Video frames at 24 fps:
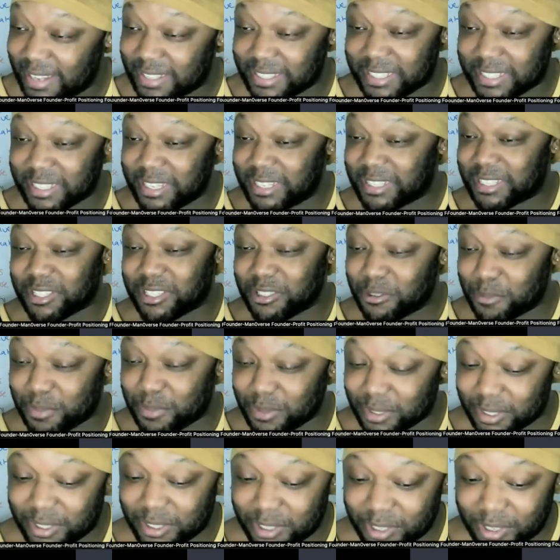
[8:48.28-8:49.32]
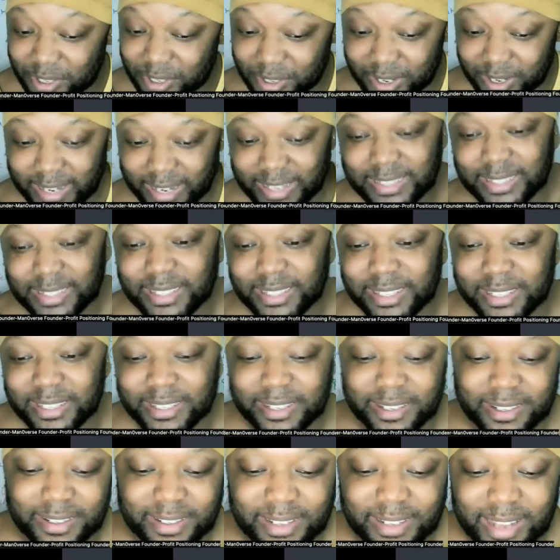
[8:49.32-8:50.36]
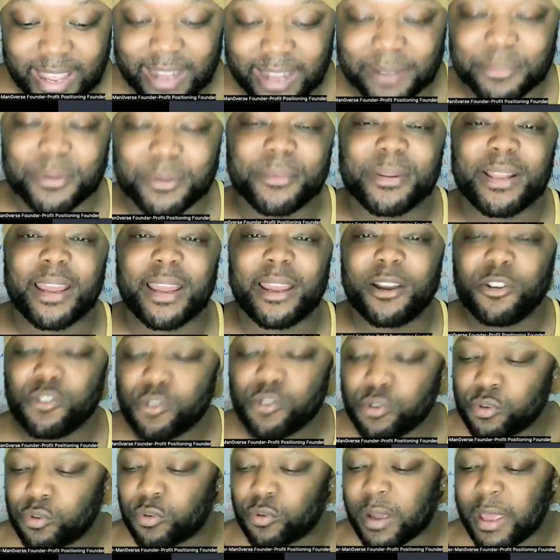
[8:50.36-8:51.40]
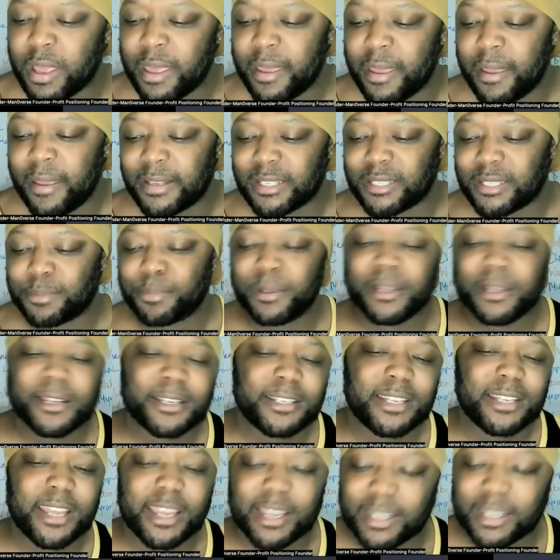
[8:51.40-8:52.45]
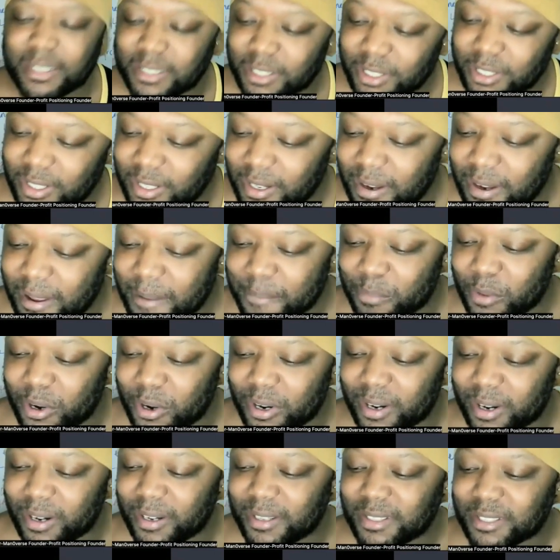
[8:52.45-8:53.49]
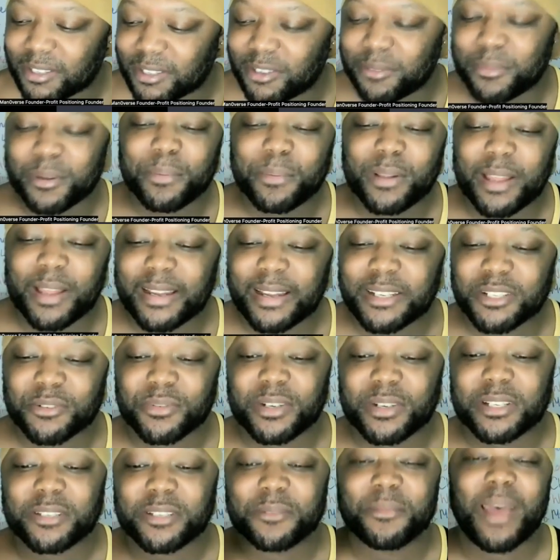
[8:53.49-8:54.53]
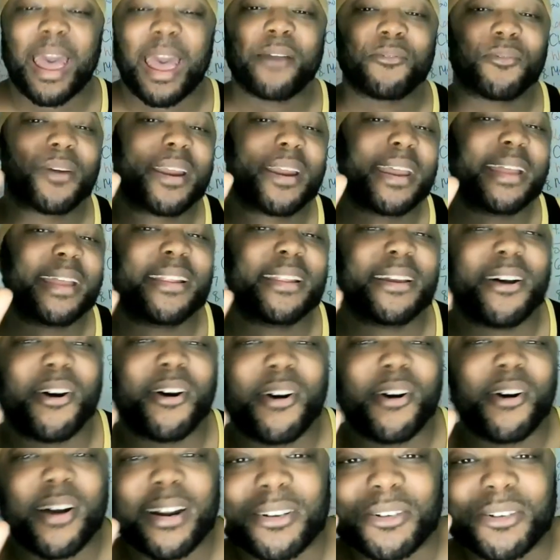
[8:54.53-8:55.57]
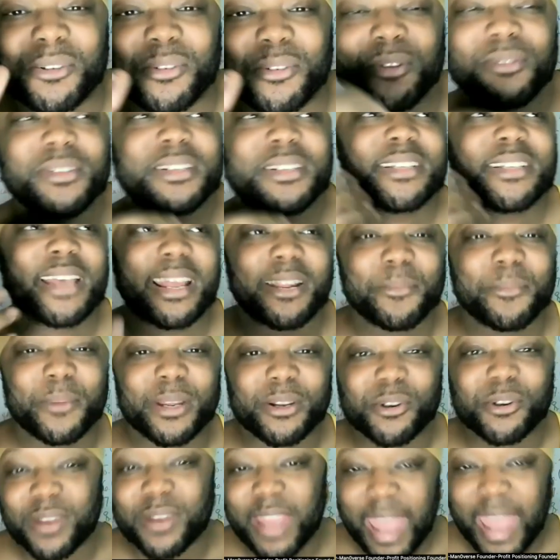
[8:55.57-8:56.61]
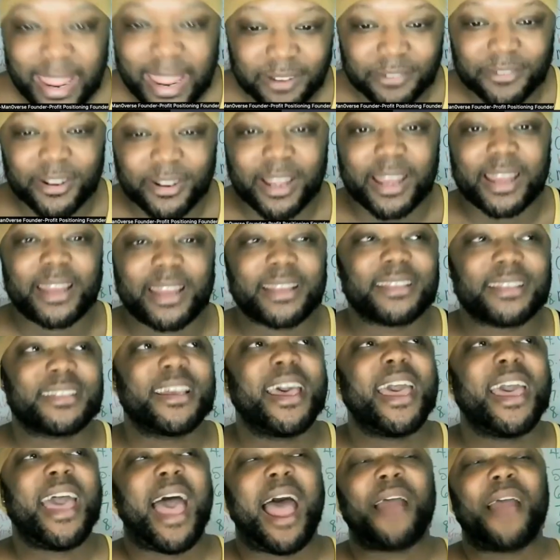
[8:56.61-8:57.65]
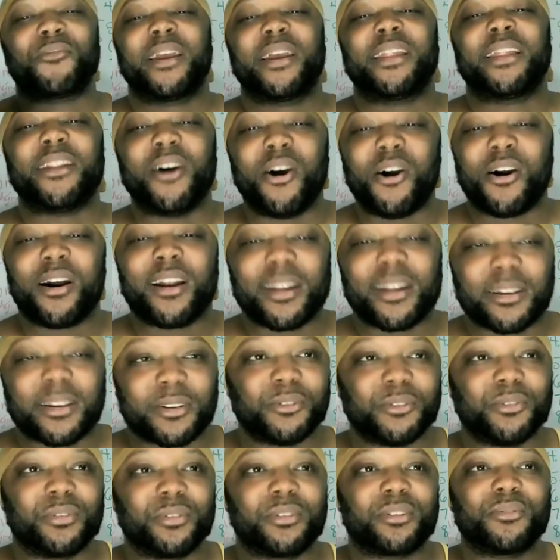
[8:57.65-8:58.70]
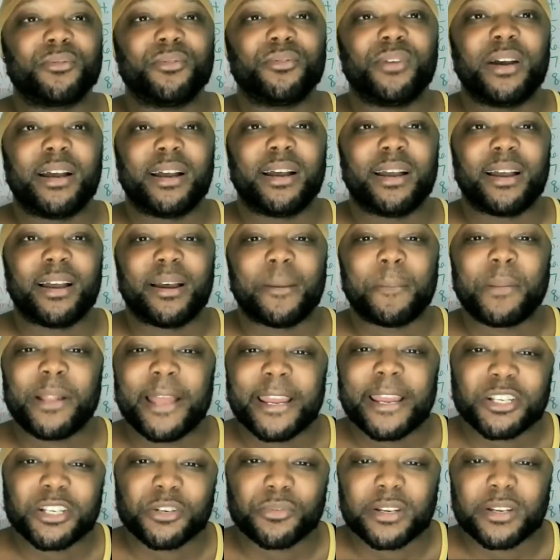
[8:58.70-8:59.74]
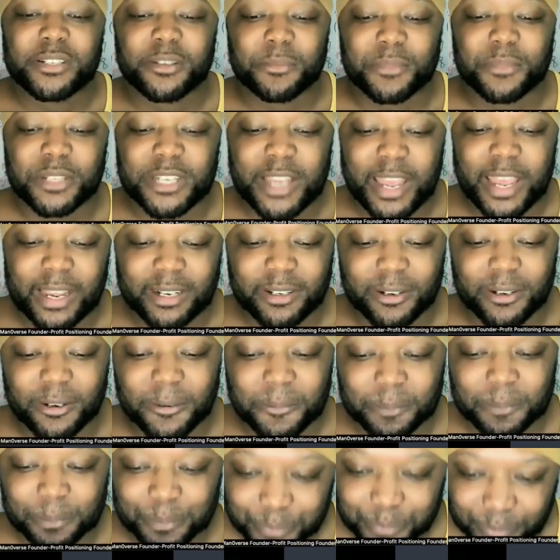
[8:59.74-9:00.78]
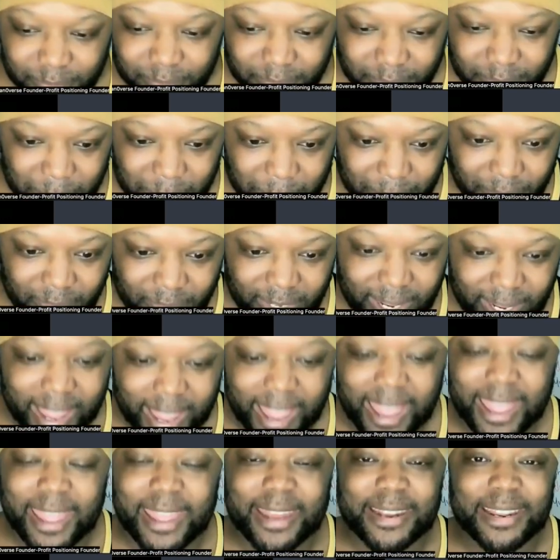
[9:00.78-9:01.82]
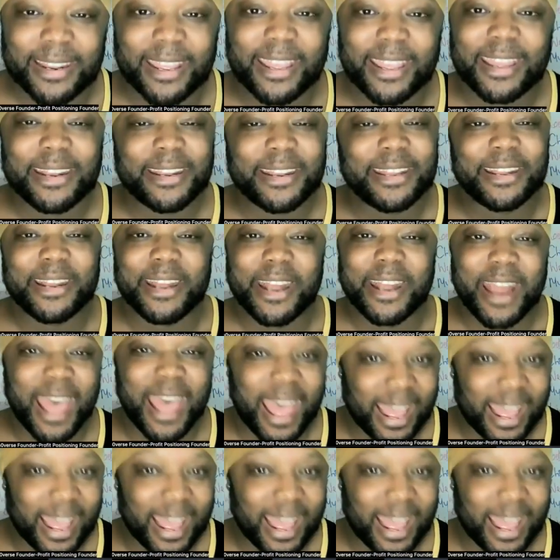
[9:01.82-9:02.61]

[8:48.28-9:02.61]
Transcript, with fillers: is is super crazy. You know, a lot of people like, ooh, it's spin tags or or it's gonna be plagiarism. I ran the article. You just have to be creative, guys. I ran the article through a uh, plagiarism checker, and it did